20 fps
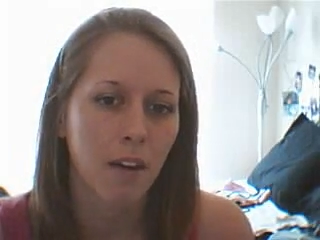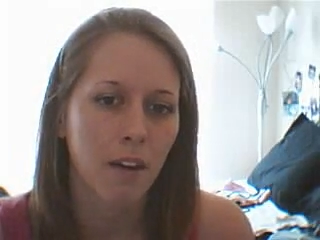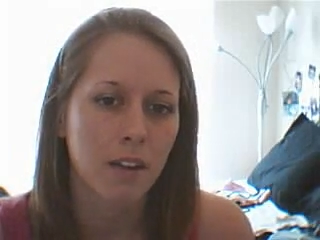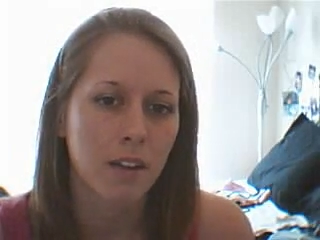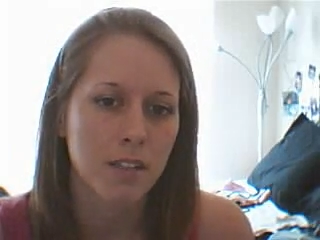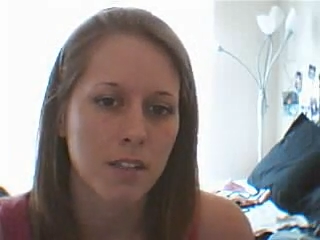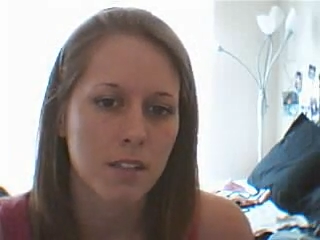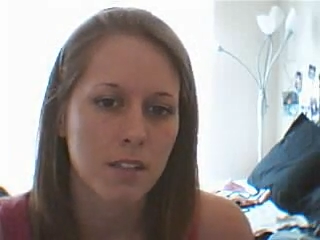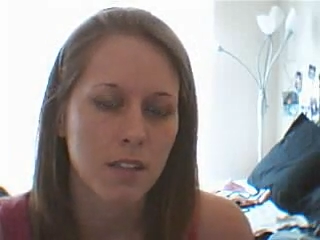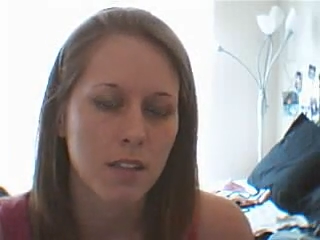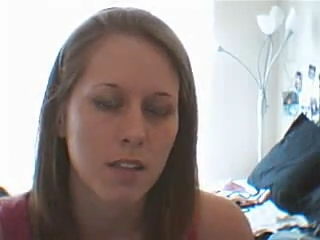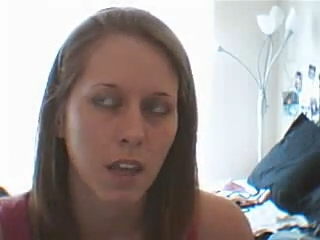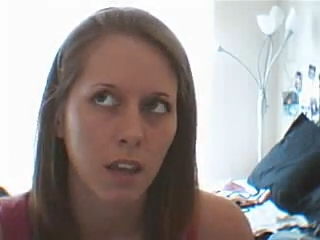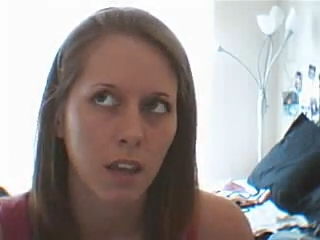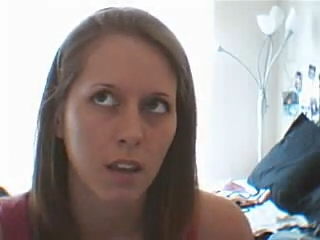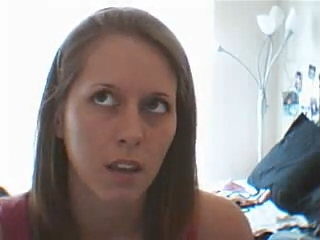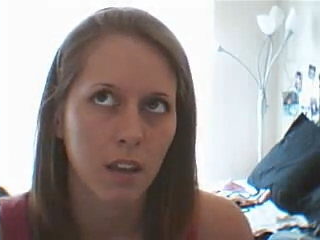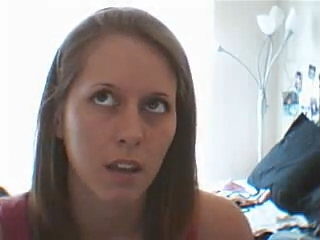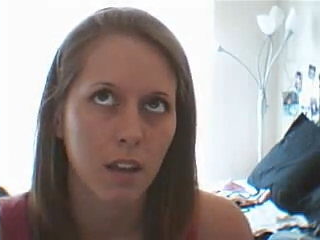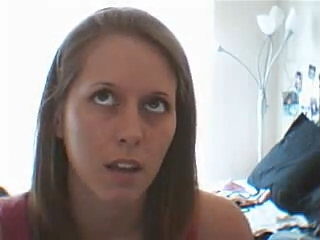I just think
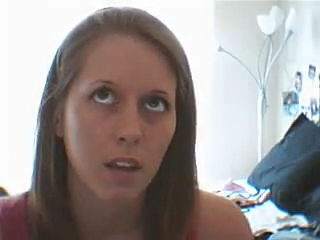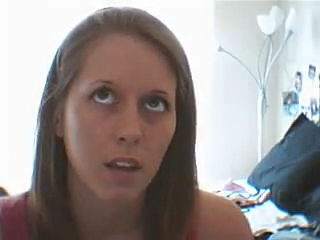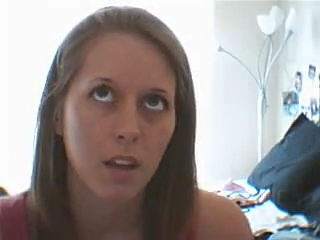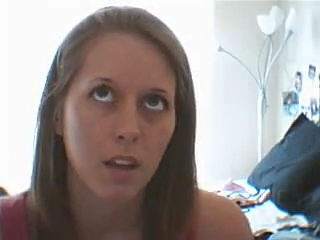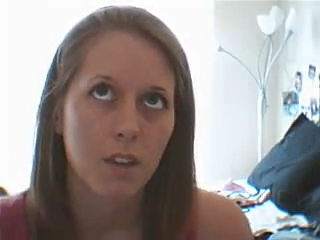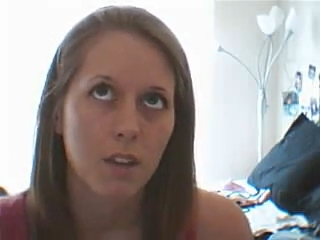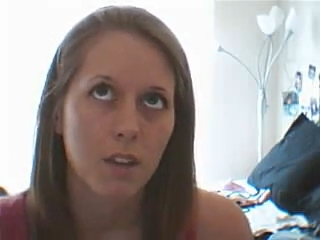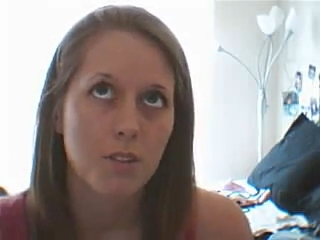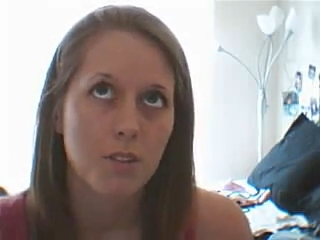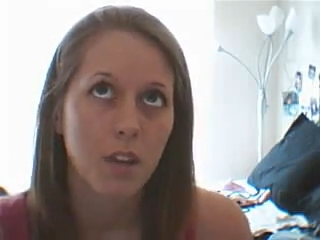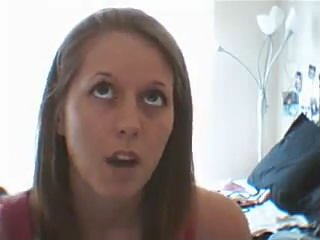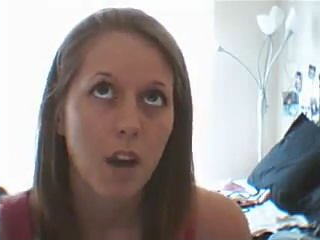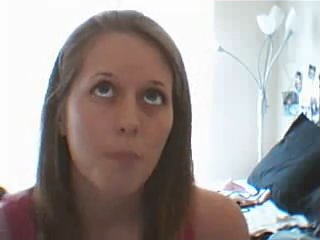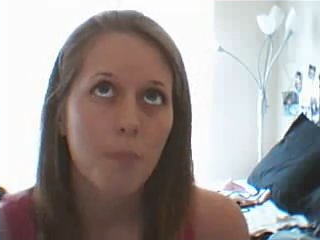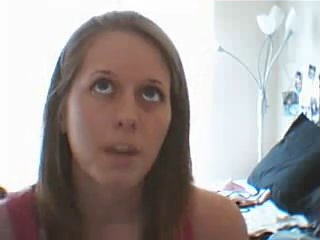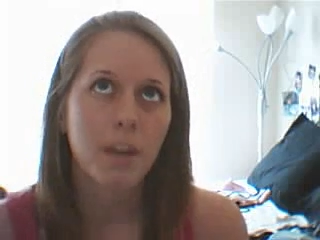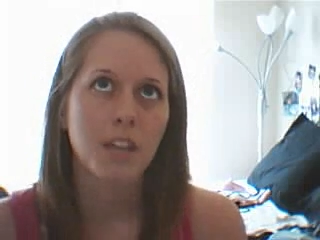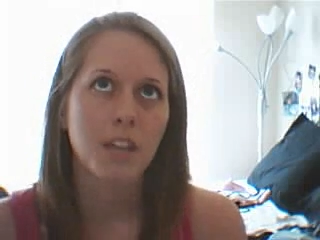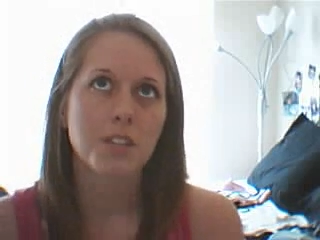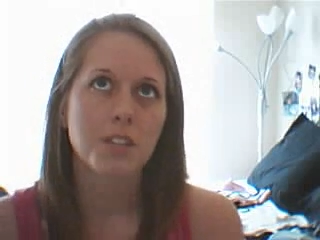that it was a
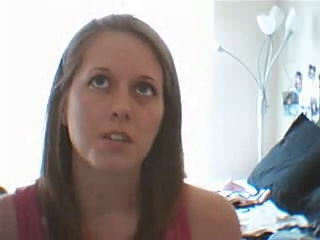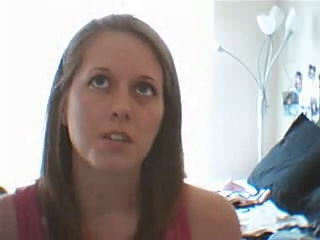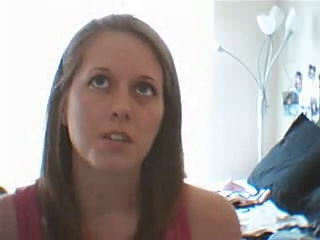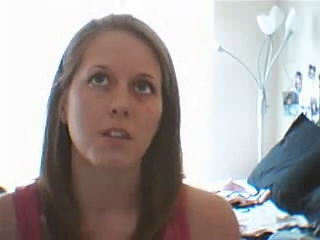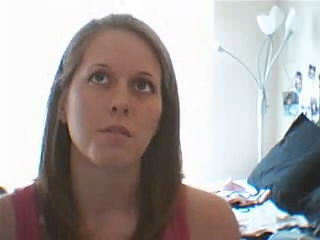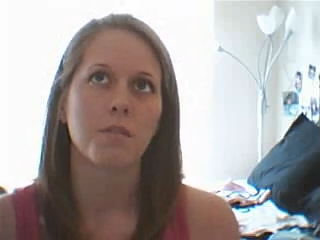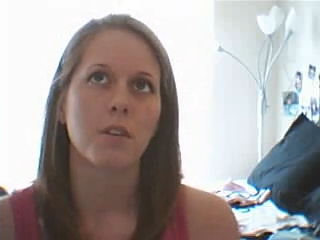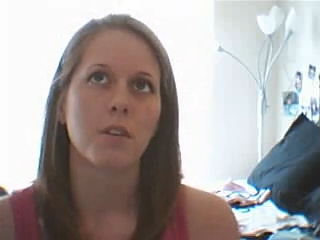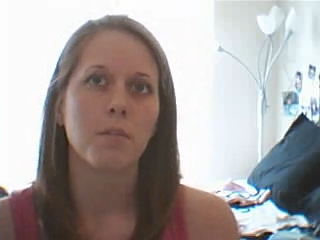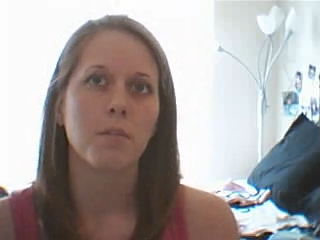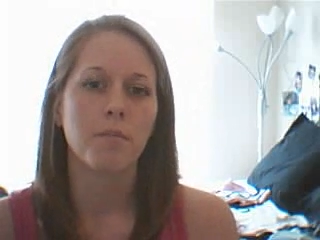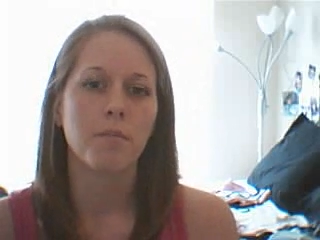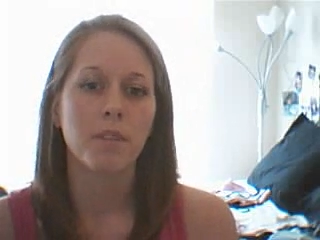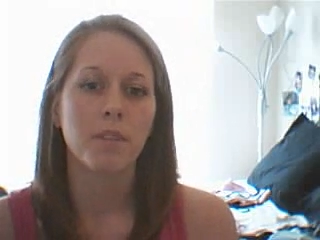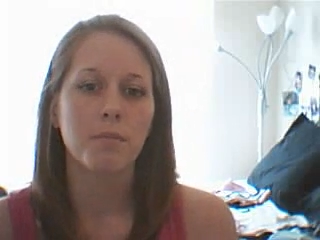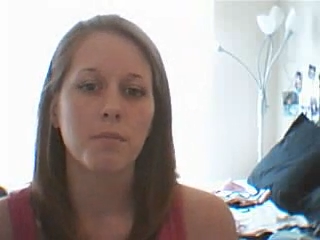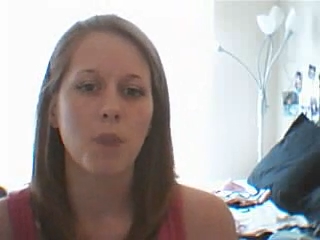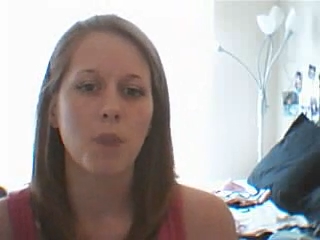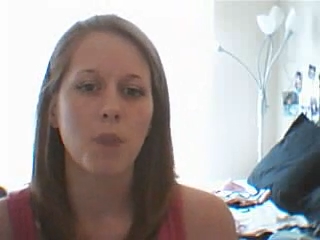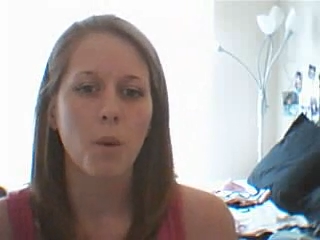combination of
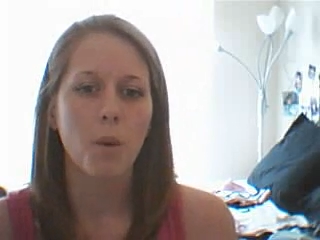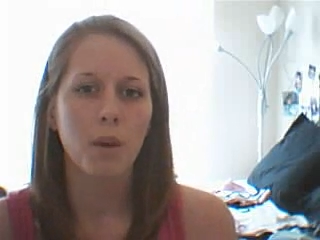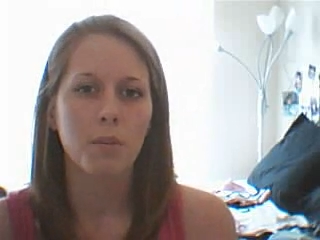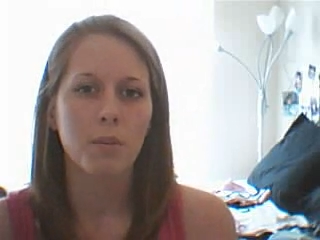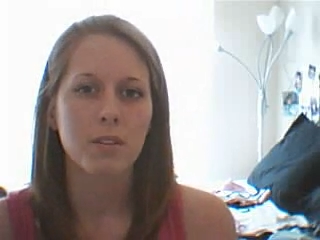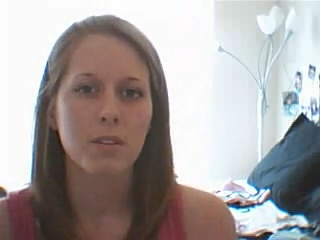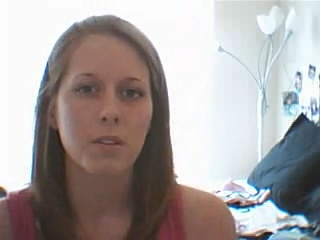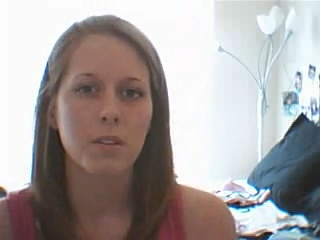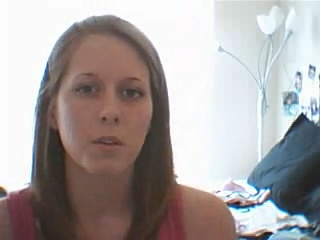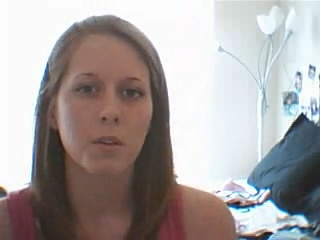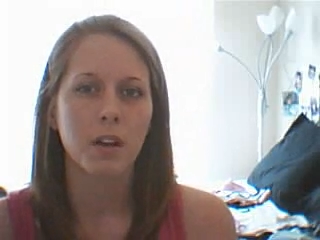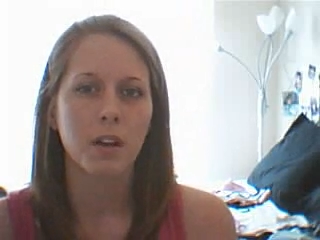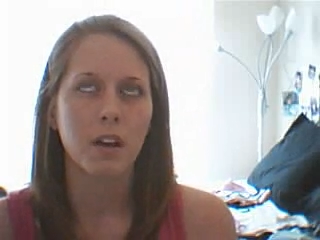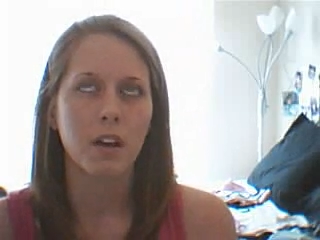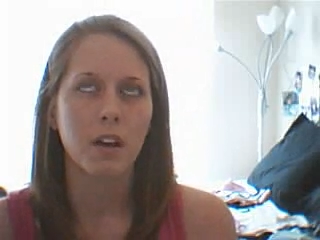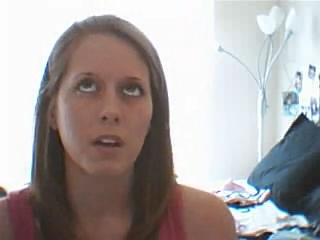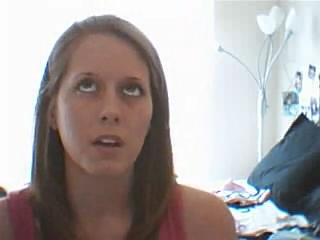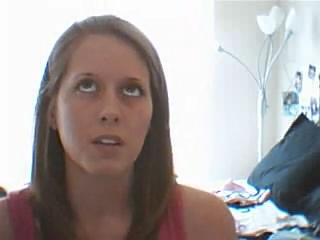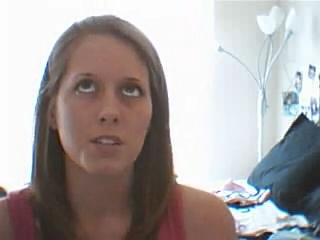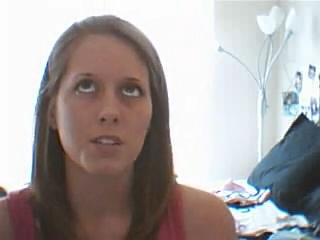them knowing what's going
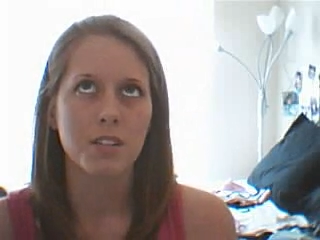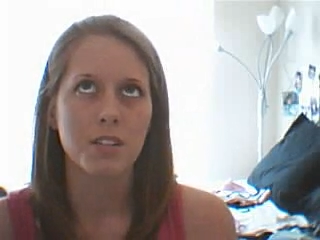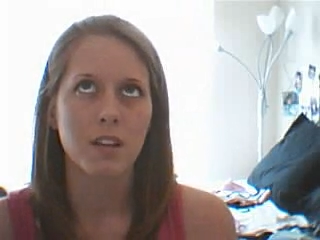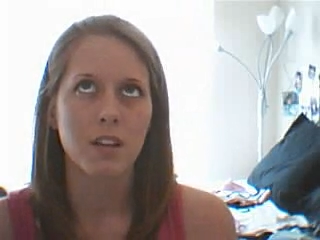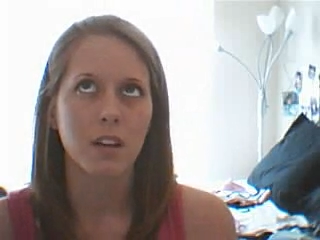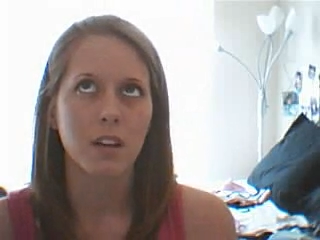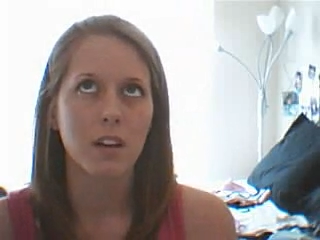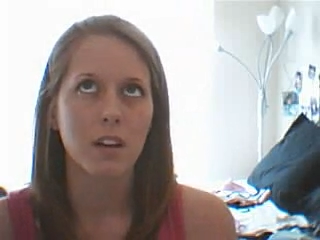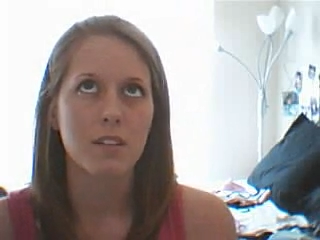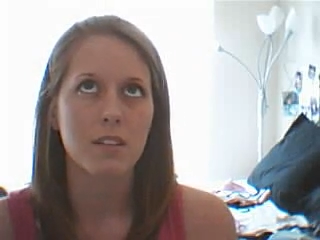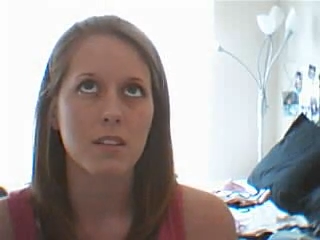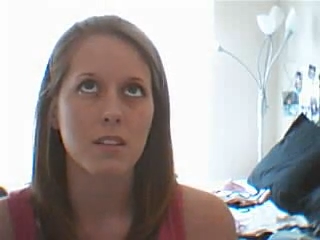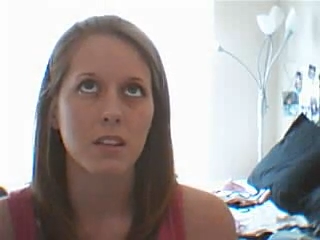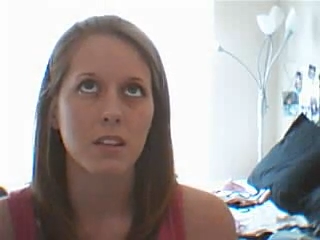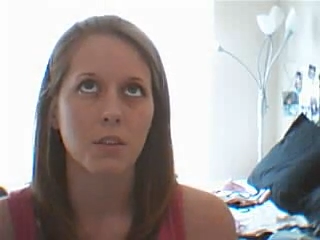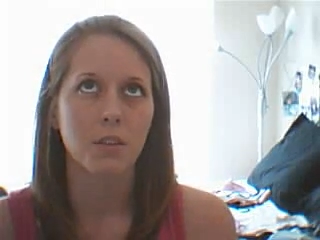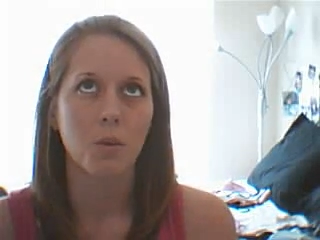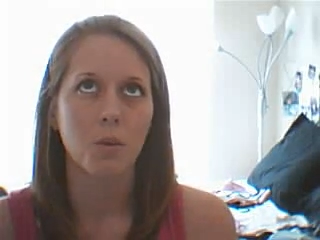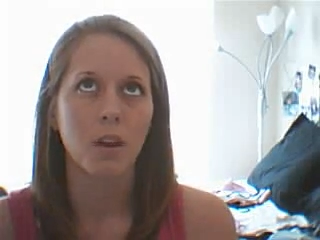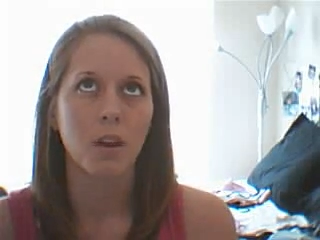on, and she's not
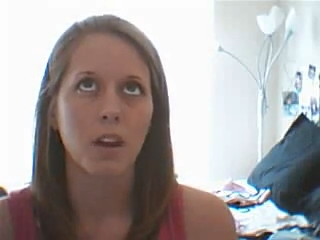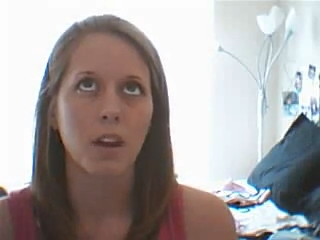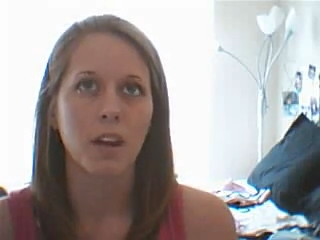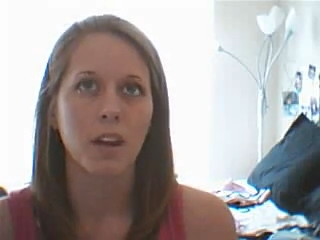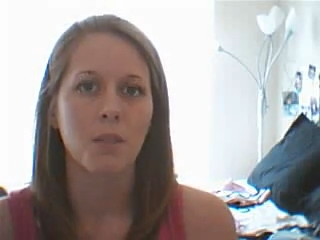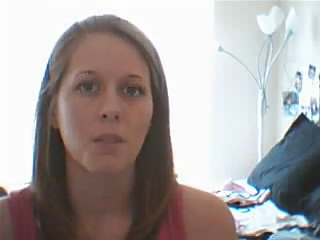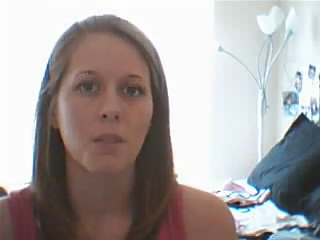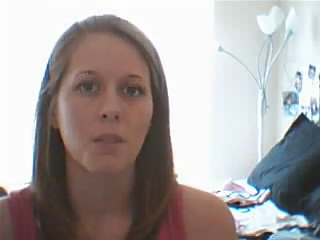constantly worried and